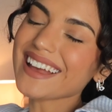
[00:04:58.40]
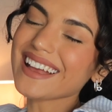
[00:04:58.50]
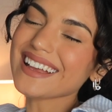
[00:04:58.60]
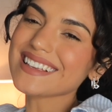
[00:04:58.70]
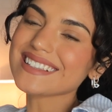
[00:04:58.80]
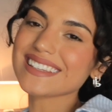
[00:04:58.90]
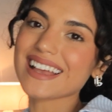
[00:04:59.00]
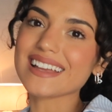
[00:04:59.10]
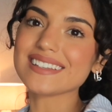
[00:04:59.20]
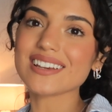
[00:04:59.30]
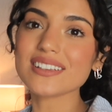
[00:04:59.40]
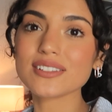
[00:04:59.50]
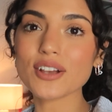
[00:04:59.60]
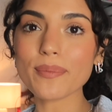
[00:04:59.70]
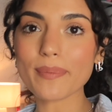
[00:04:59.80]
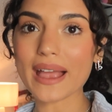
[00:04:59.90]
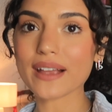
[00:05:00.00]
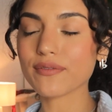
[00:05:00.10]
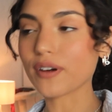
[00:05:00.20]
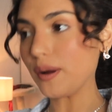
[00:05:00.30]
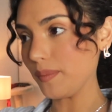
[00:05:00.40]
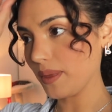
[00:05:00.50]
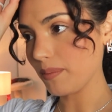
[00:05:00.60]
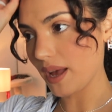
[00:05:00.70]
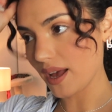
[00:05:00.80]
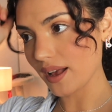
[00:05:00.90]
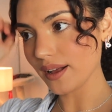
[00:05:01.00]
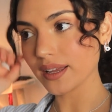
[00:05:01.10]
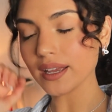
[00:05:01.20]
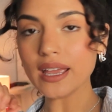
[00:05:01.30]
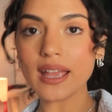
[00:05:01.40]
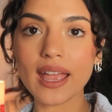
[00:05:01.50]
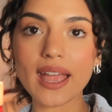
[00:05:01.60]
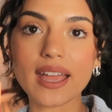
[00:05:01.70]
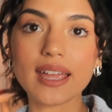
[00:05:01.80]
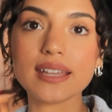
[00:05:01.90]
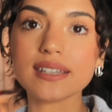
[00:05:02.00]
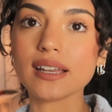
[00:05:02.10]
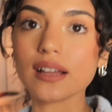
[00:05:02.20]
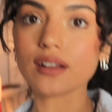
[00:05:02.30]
guys, I just got back from the park. and I